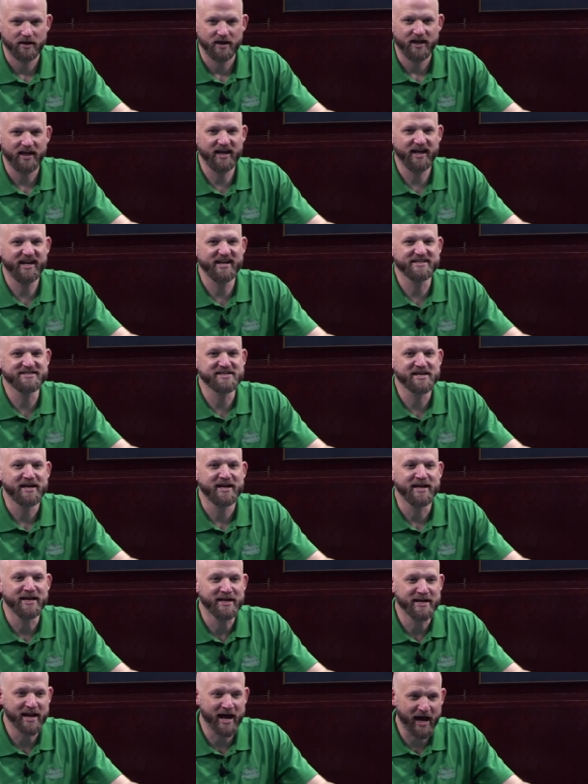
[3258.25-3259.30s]
it is
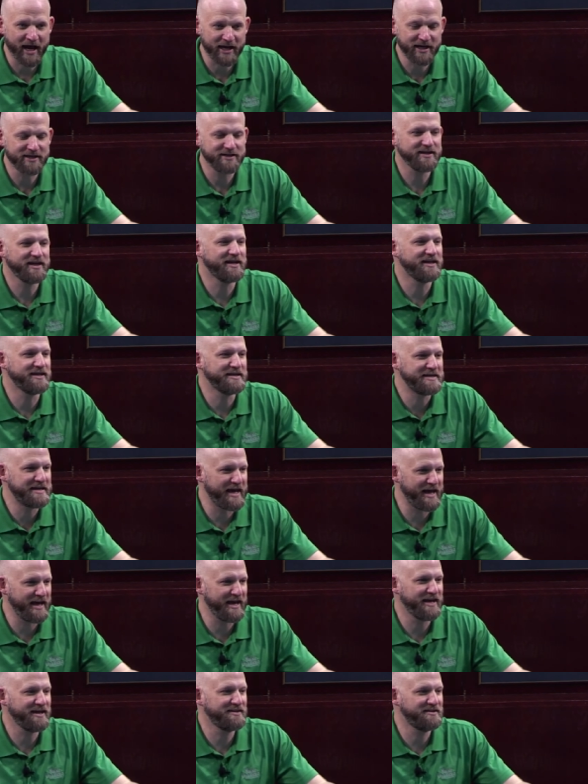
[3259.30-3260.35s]
night and
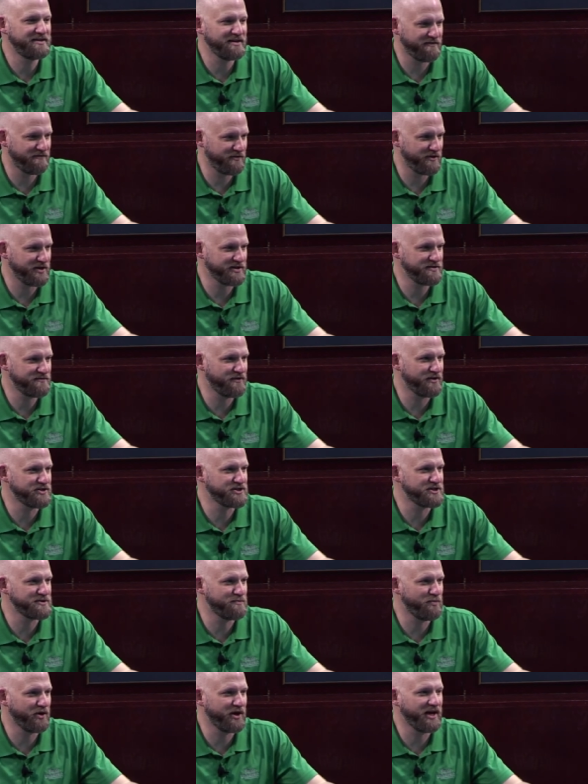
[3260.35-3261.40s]
day difference
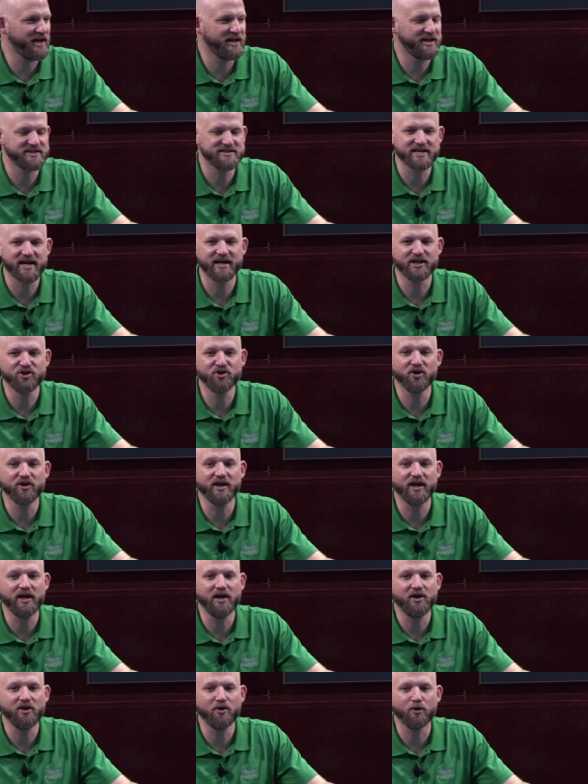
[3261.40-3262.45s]
versus bringing it inside,
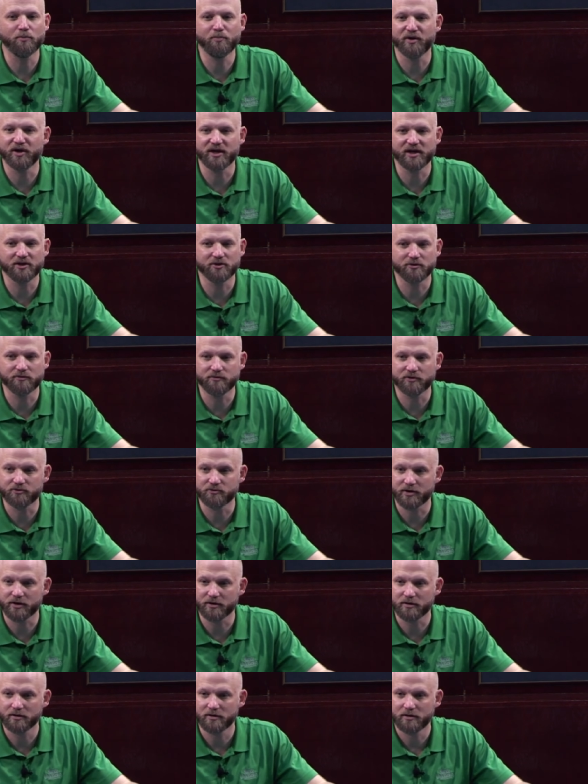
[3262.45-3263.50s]
cooking it, or putting it in the
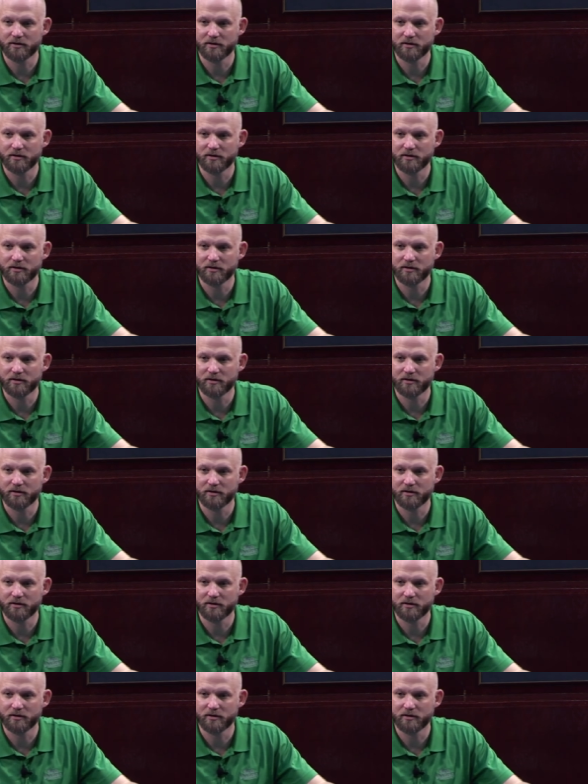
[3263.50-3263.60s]
refrigerator.